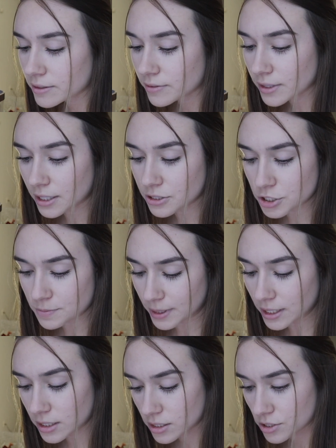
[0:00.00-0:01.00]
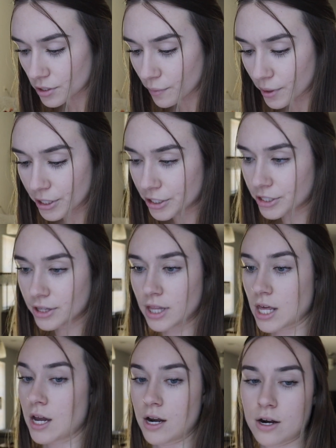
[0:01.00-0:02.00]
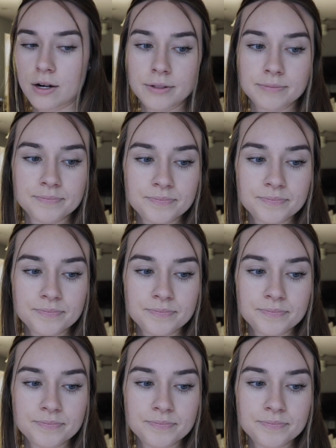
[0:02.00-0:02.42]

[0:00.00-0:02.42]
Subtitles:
of lunch meat, so we're good there.